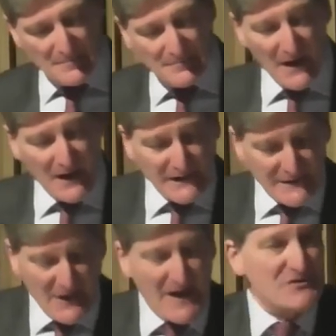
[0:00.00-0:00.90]

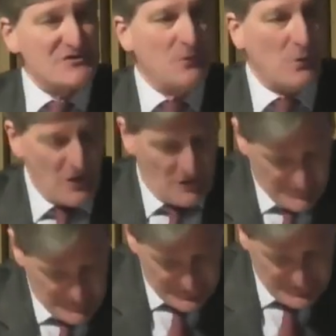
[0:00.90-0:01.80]
Behind that small
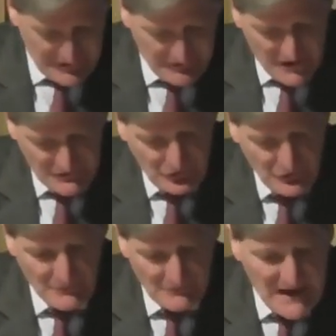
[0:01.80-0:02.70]
office, there are
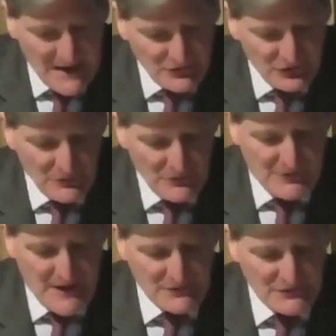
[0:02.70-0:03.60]
around
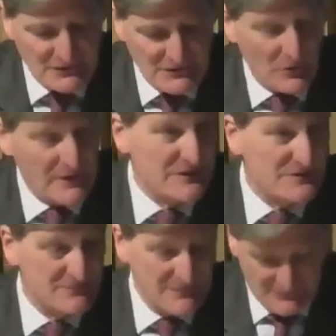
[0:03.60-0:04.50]
2,000 lawyers.